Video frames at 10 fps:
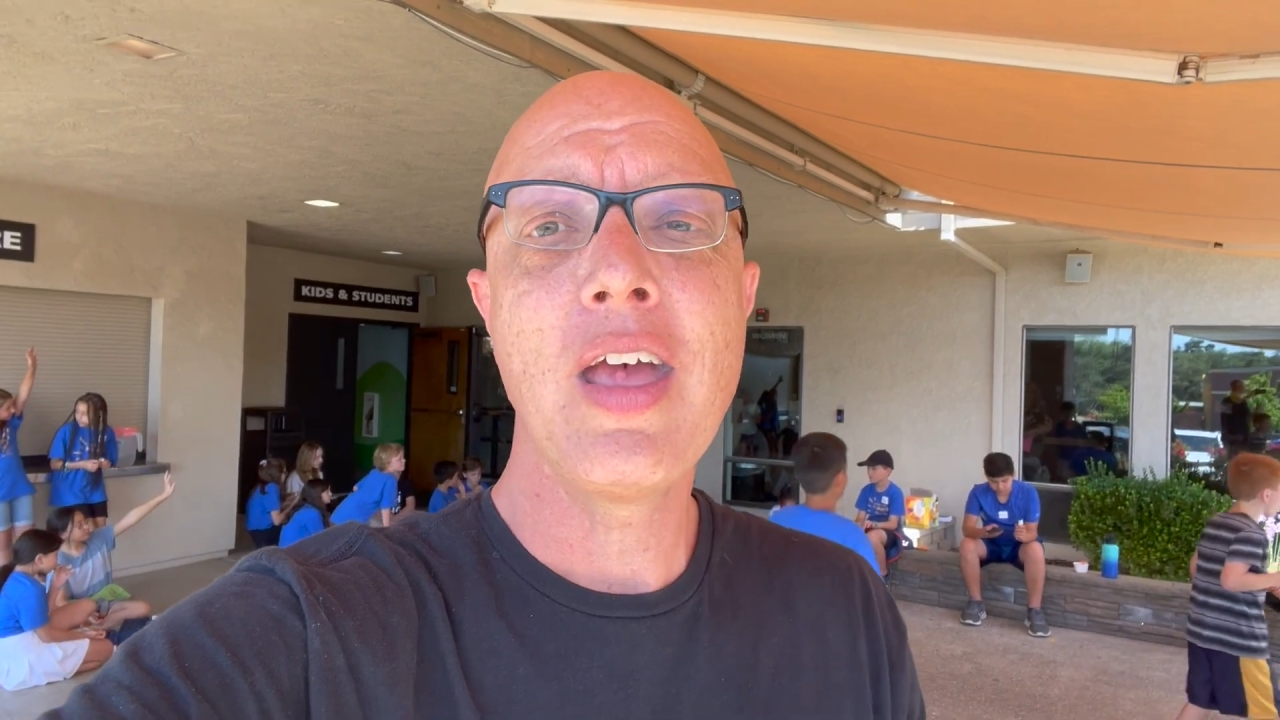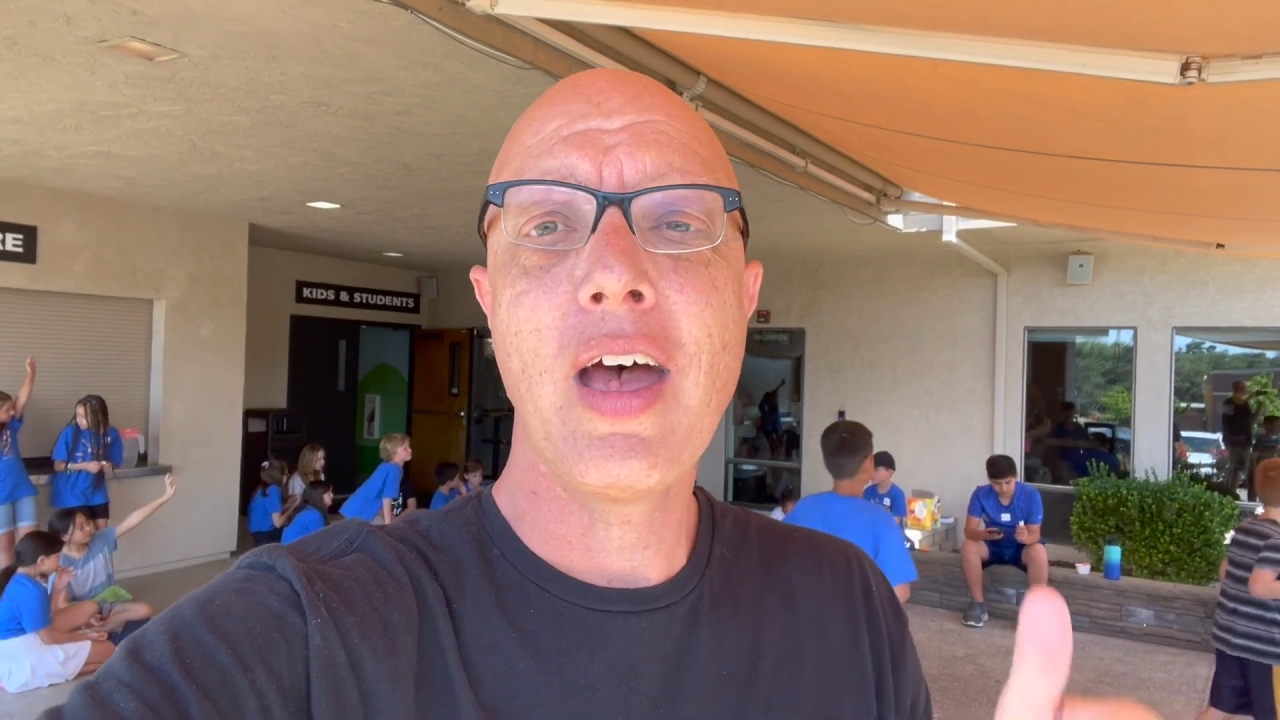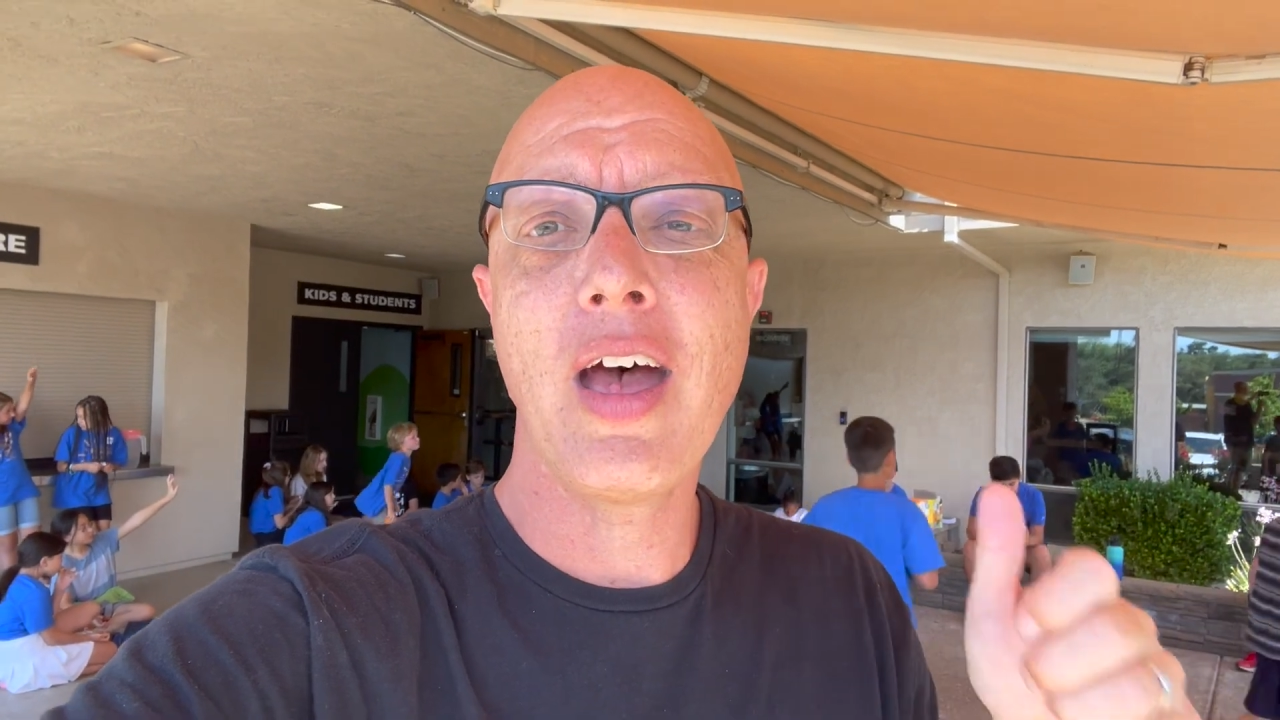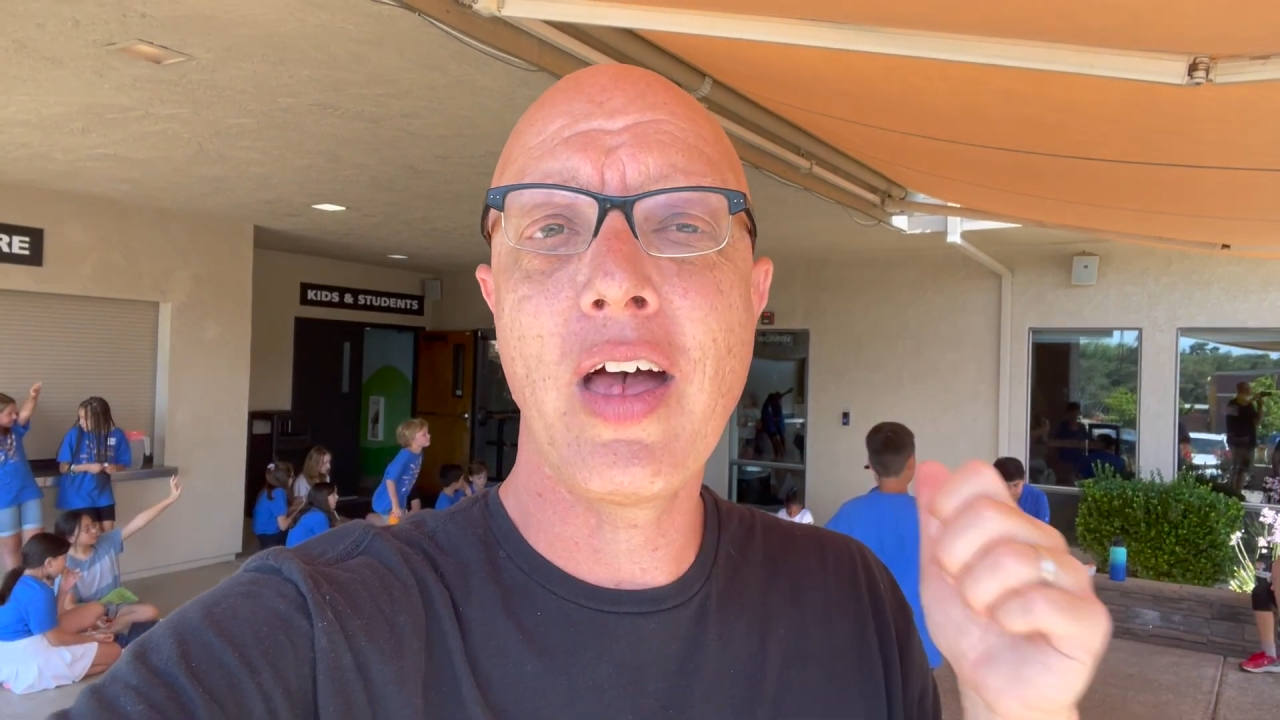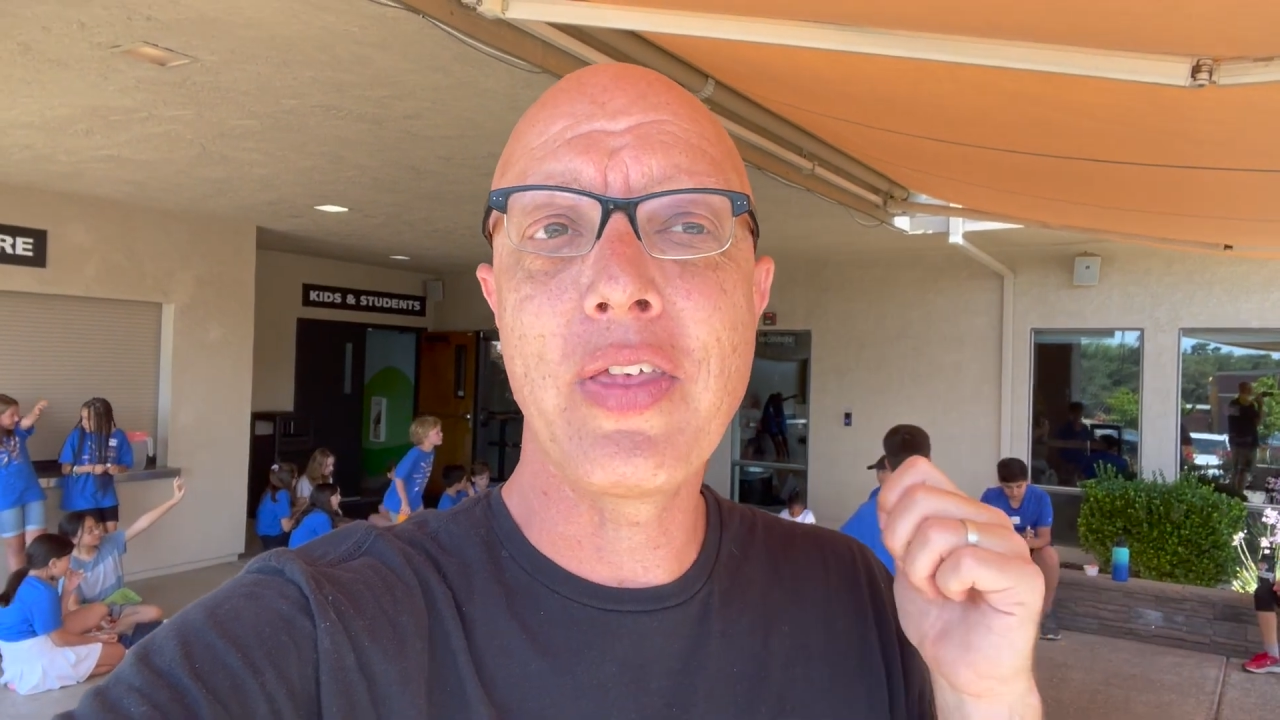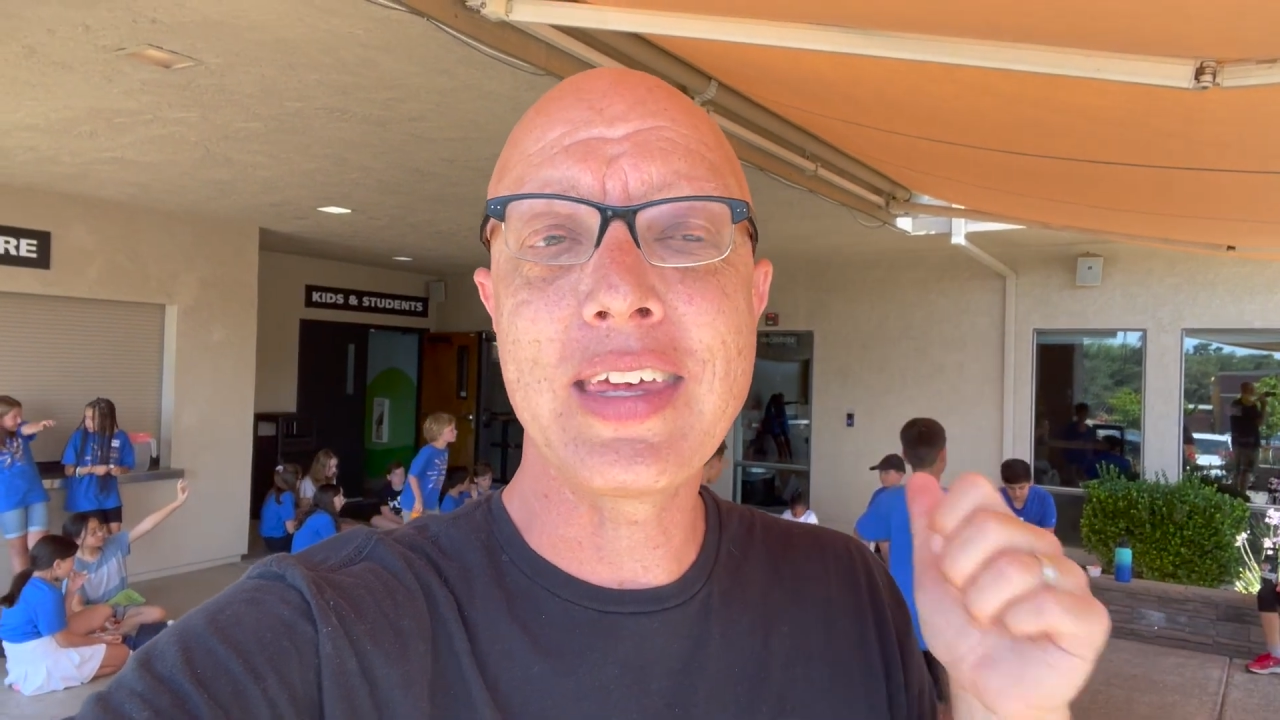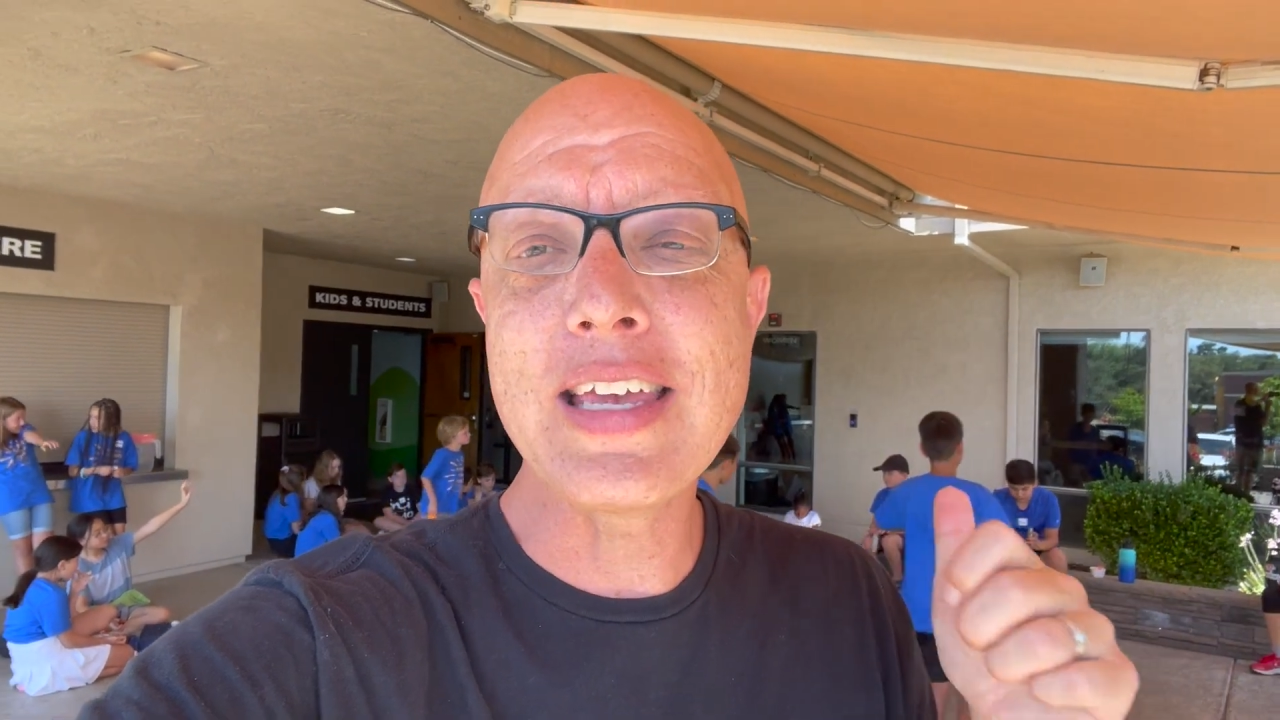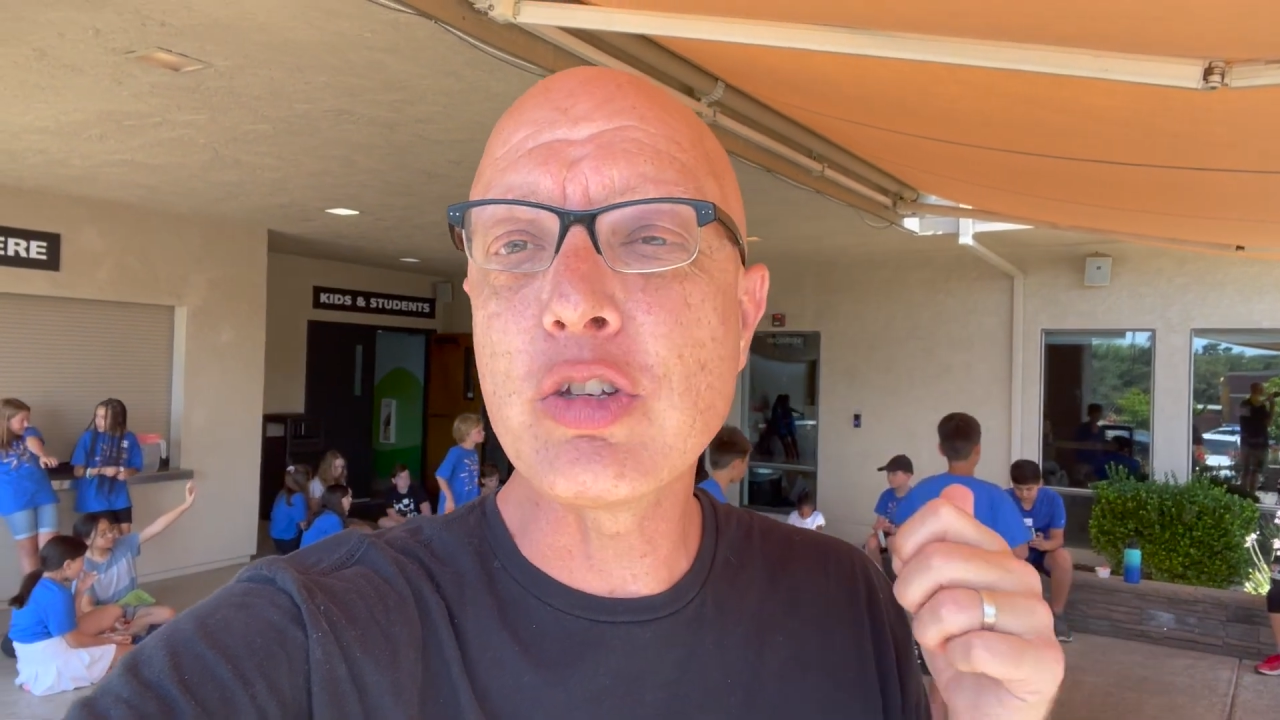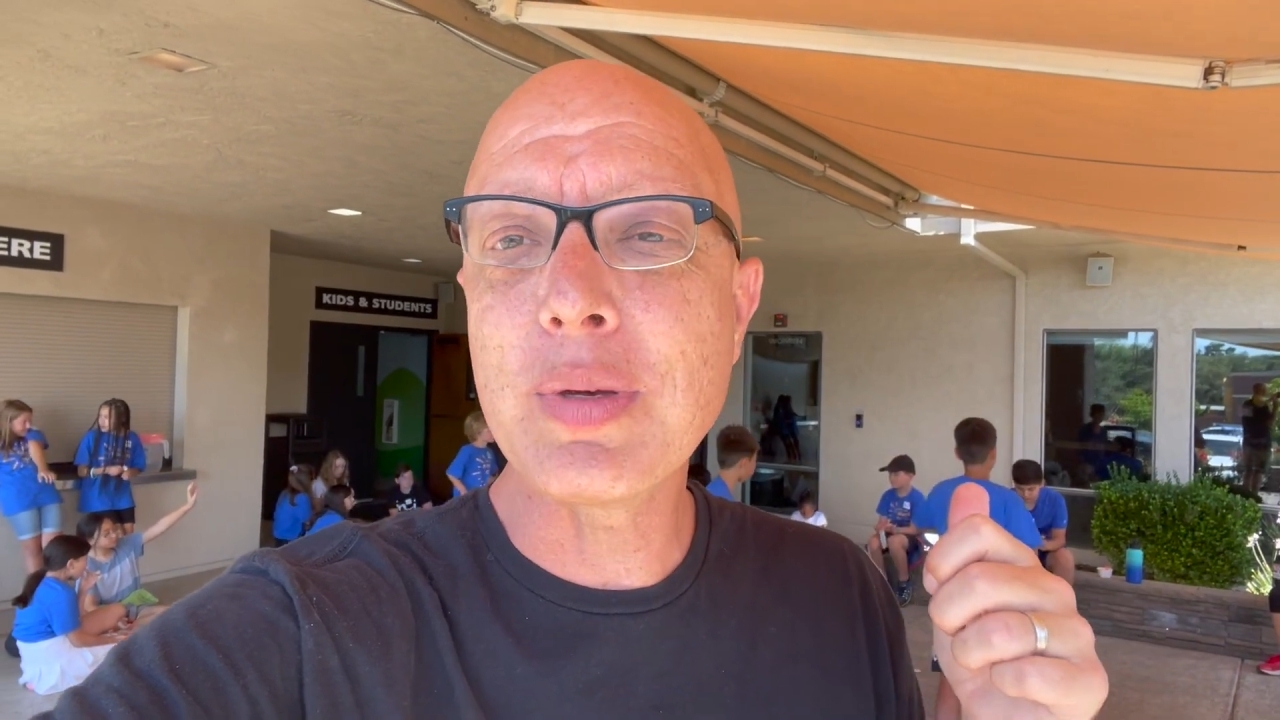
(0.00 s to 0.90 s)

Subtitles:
The kids